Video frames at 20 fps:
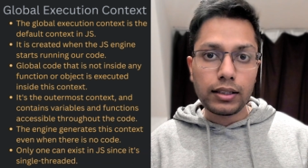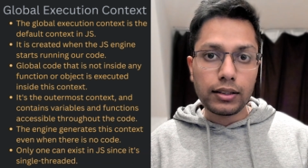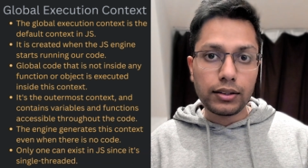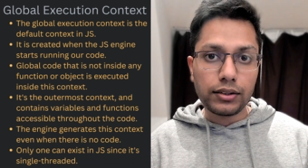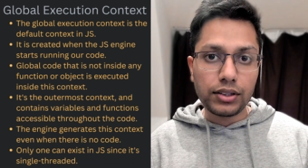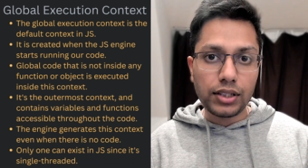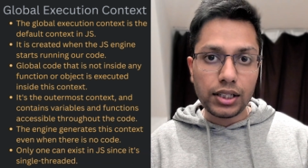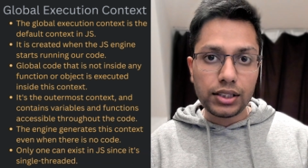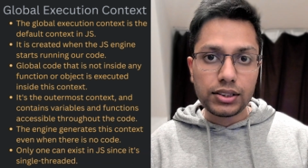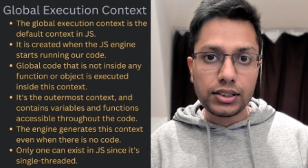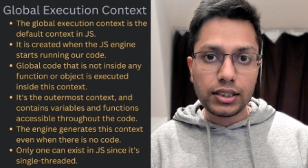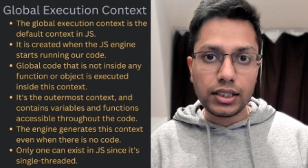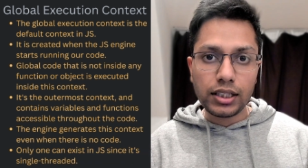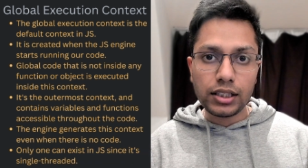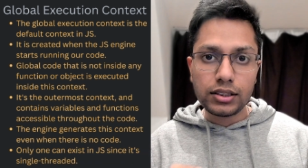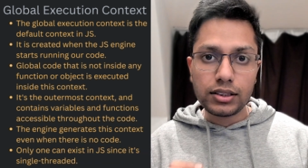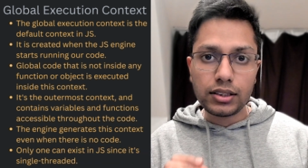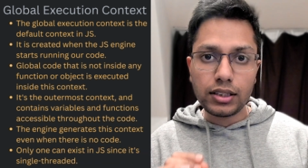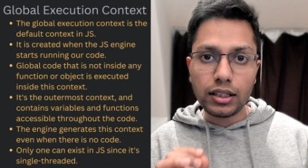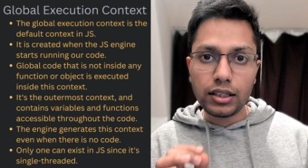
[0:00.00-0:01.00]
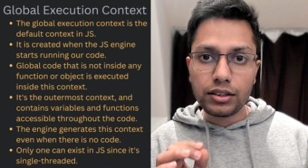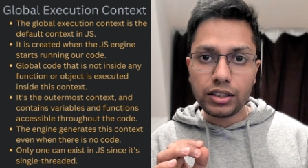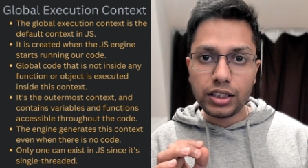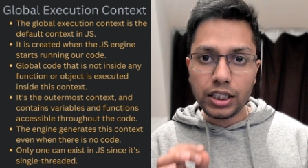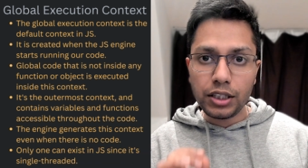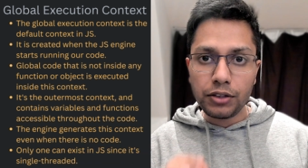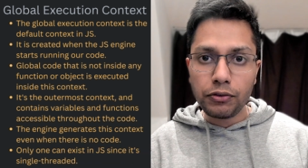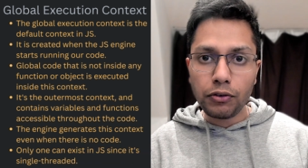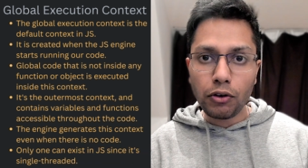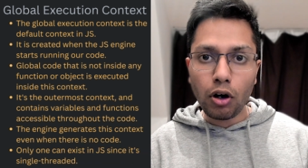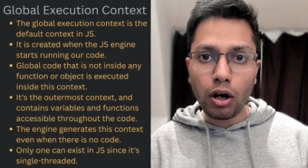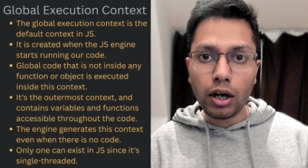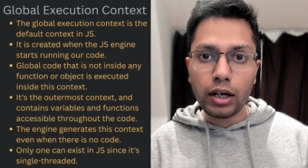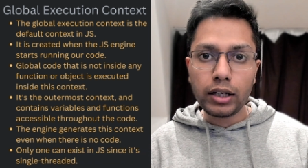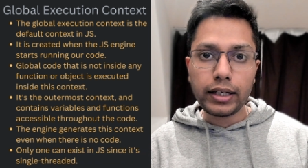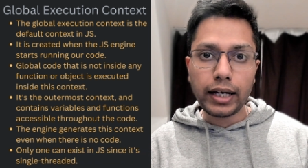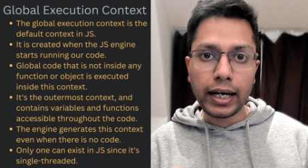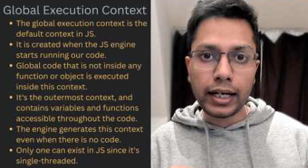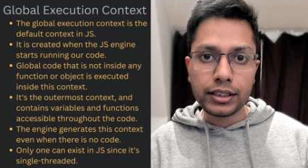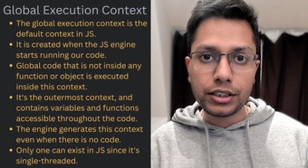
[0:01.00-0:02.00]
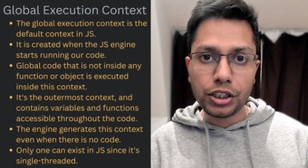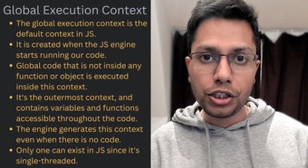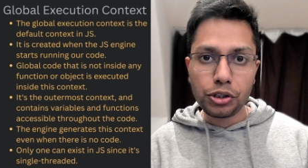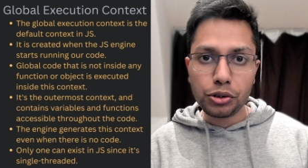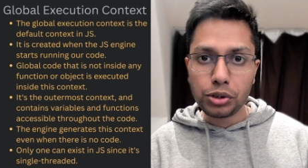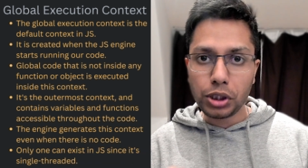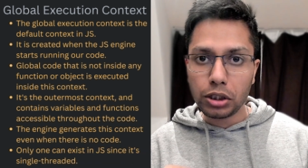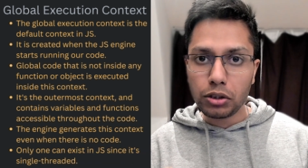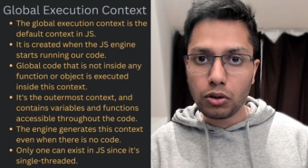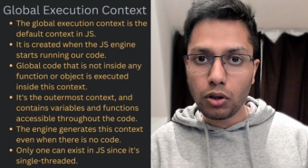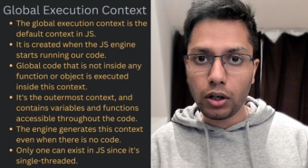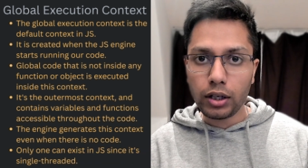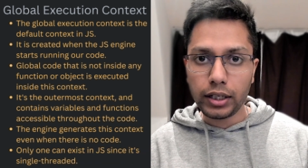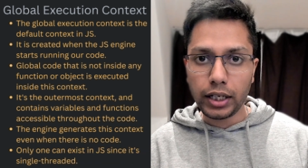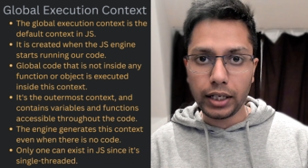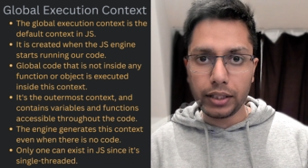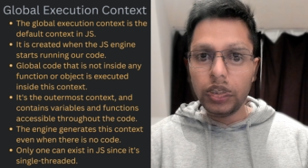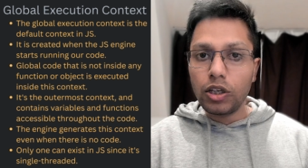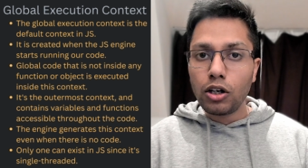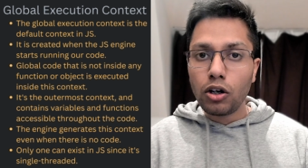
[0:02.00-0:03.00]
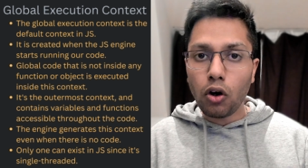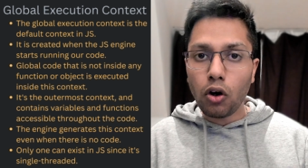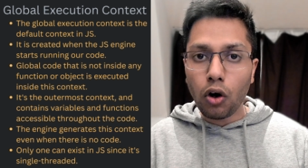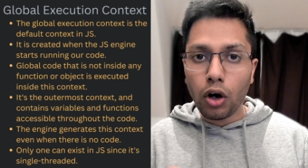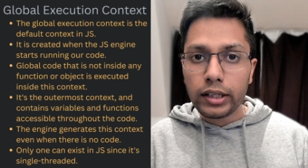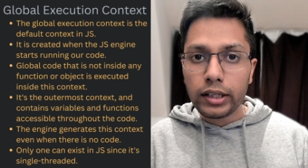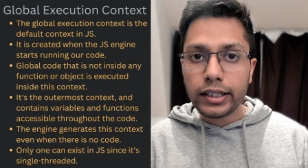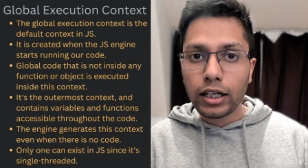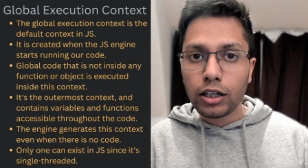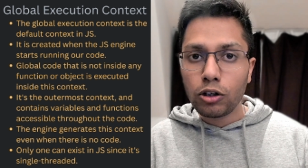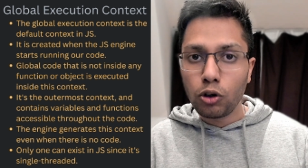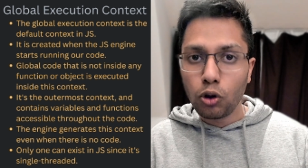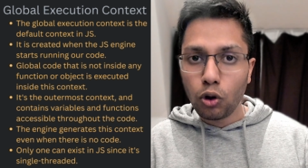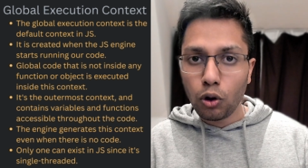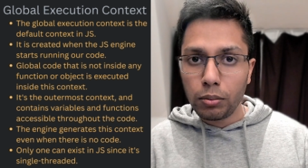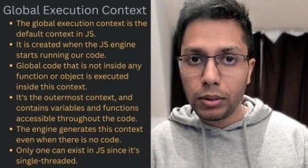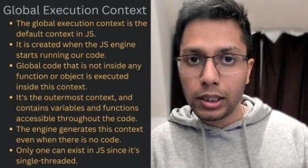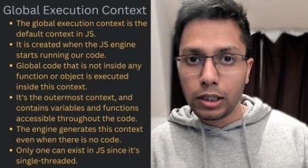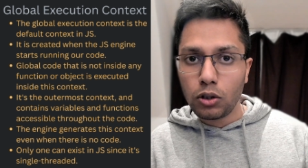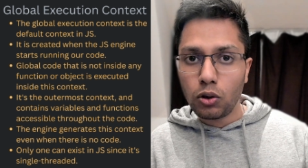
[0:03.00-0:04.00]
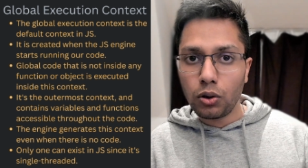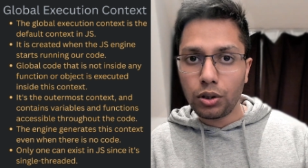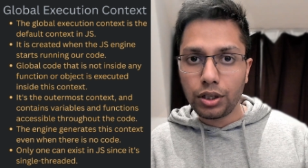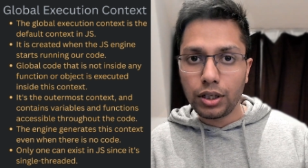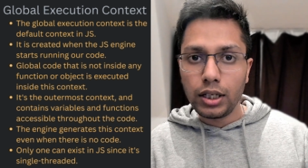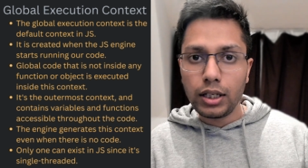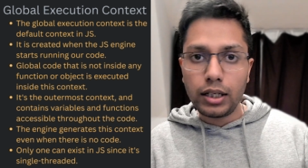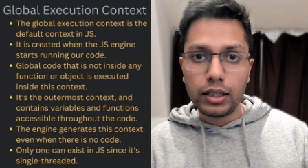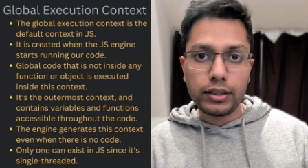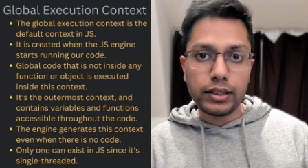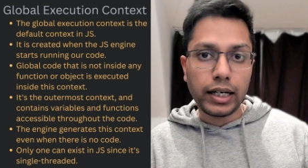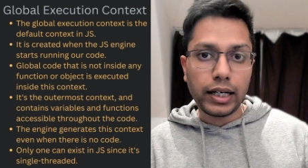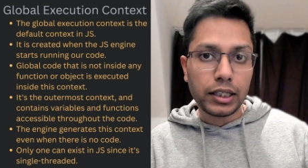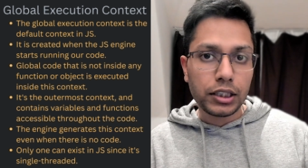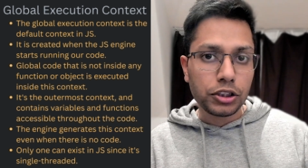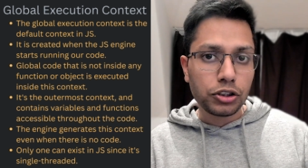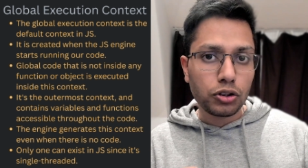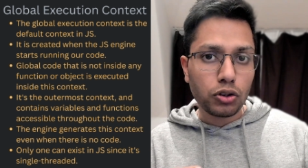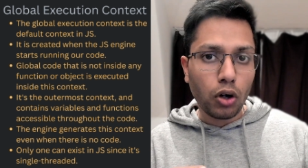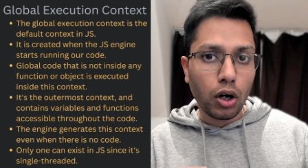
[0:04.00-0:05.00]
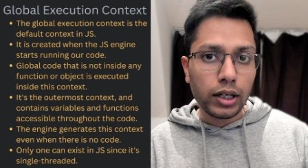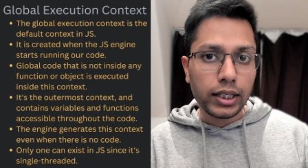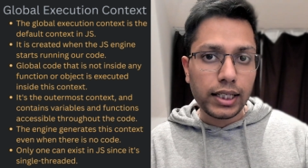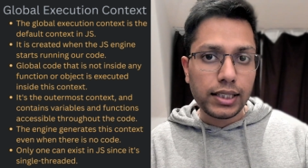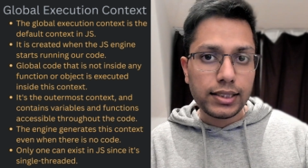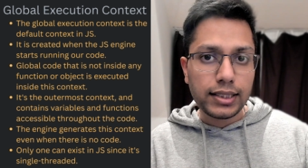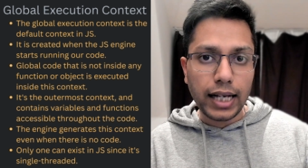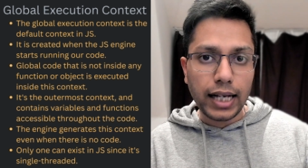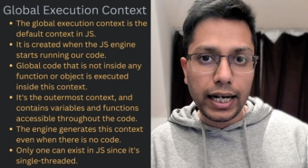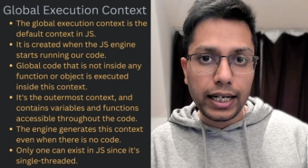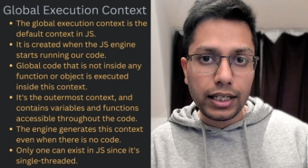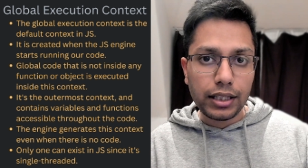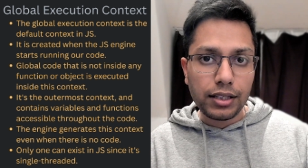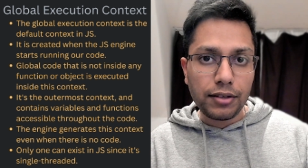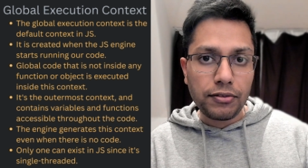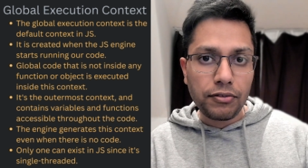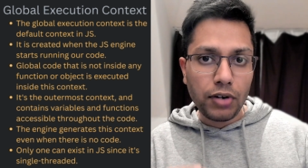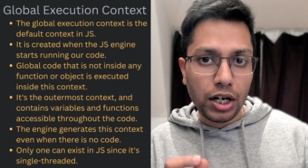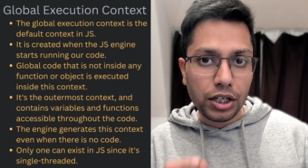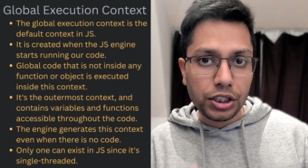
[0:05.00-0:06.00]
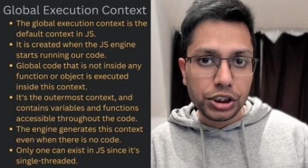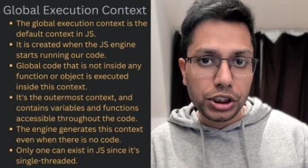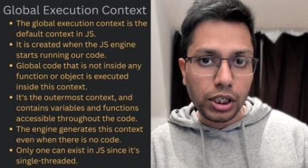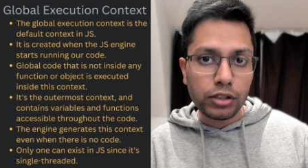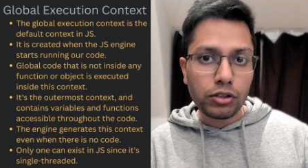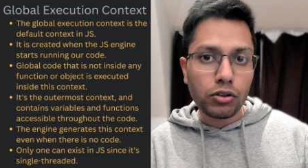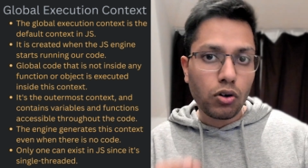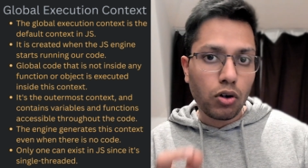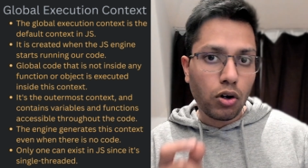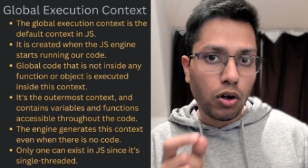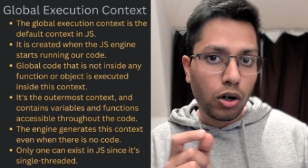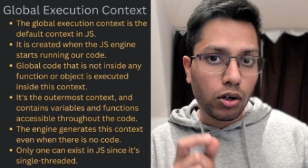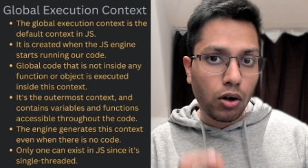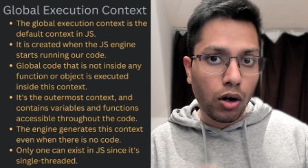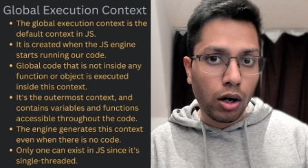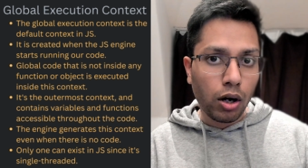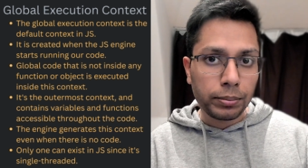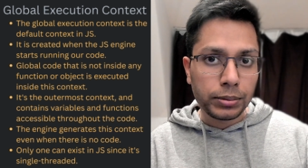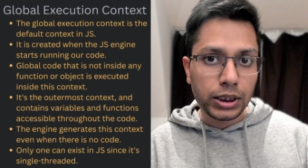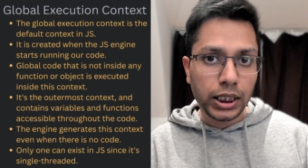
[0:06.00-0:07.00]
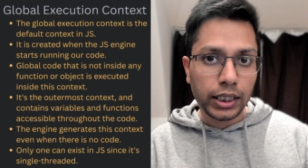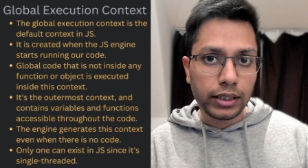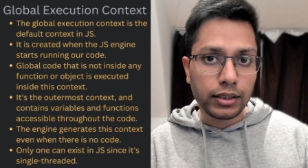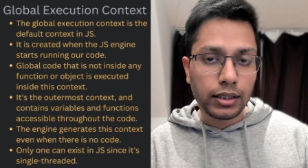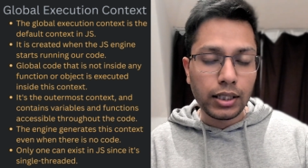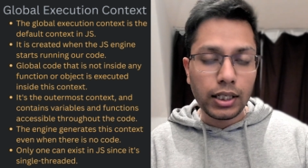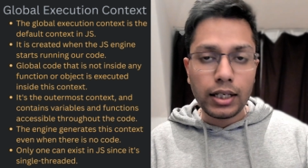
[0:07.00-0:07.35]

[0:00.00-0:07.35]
This is the default execution context. All the global code that is not inside any function or object